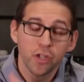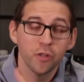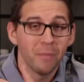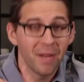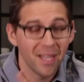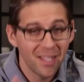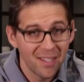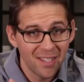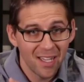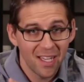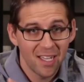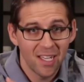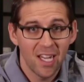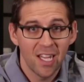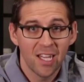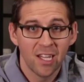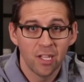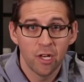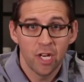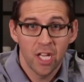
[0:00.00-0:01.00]
to maintain
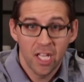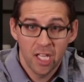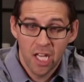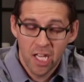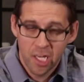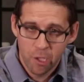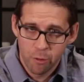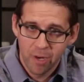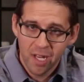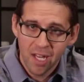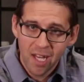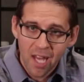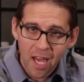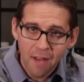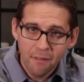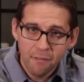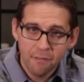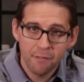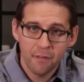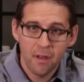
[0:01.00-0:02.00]
in real
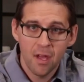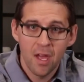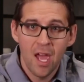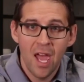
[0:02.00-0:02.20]
life,